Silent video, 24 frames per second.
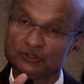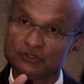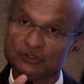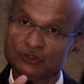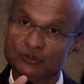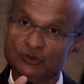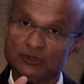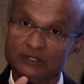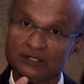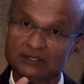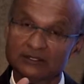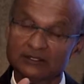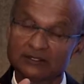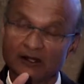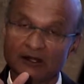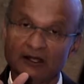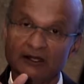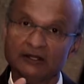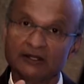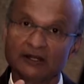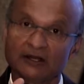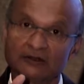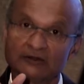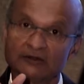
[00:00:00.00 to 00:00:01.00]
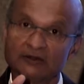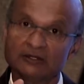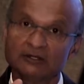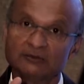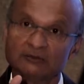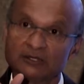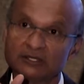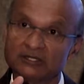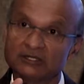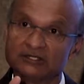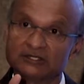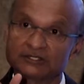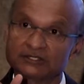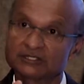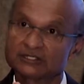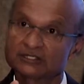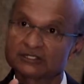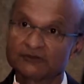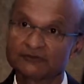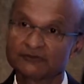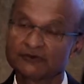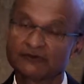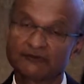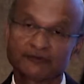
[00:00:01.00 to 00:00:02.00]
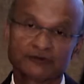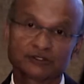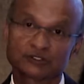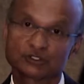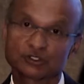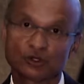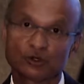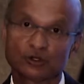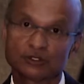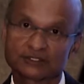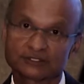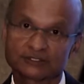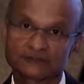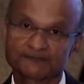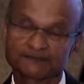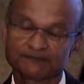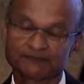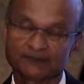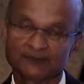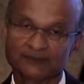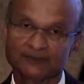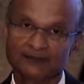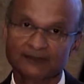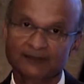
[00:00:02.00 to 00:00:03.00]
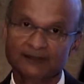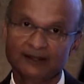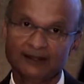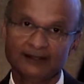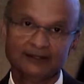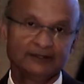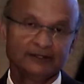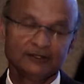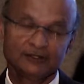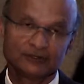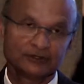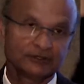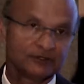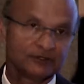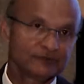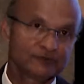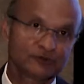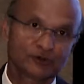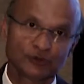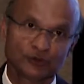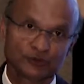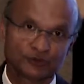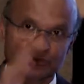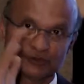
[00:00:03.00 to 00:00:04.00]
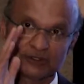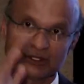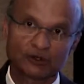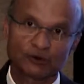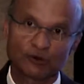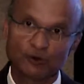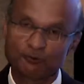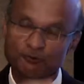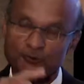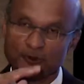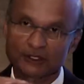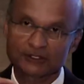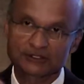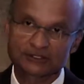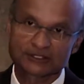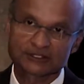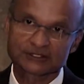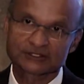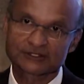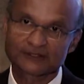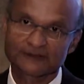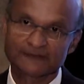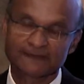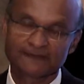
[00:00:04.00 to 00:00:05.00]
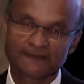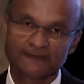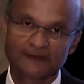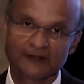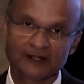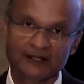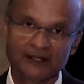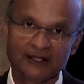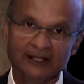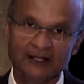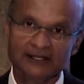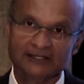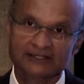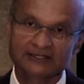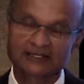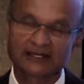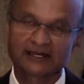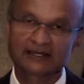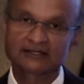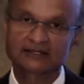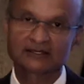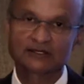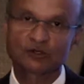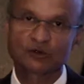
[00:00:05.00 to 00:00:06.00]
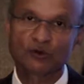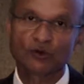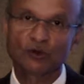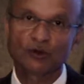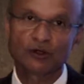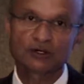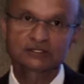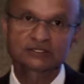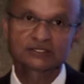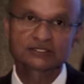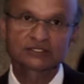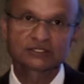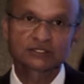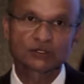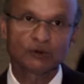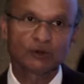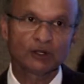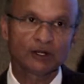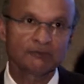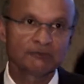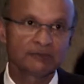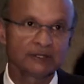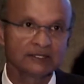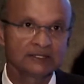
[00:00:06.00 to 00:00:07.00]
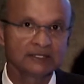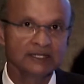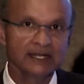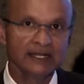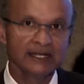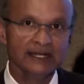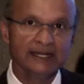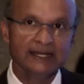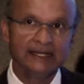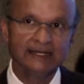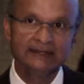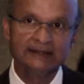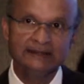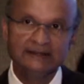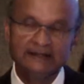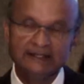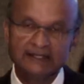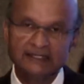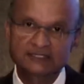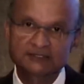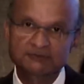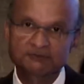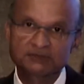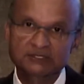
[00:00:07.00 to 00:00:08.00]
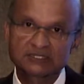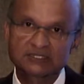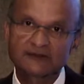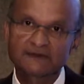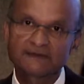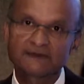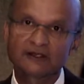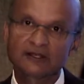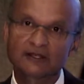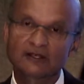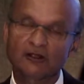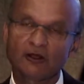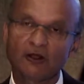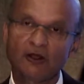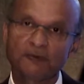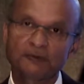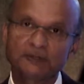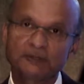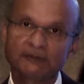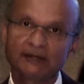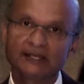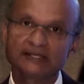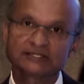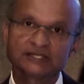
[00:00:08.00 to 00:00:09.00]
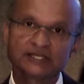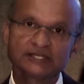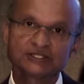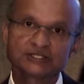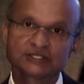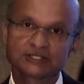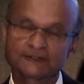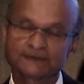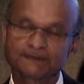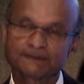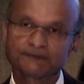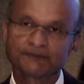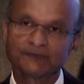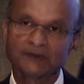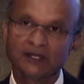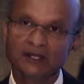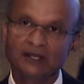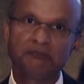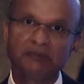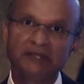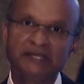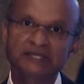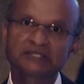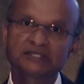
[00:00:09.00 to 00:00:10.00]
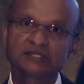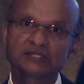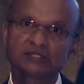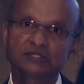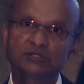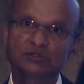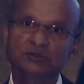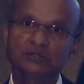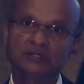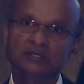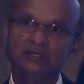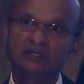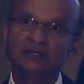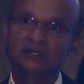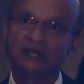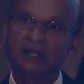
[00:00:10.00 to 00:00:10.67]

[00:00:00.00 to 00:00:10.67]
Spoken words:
do with cardiac rhythm conditions of different sorts. And you have to go through that whole process of selecting cohorts and so on. But in this specific optimization, patients who need an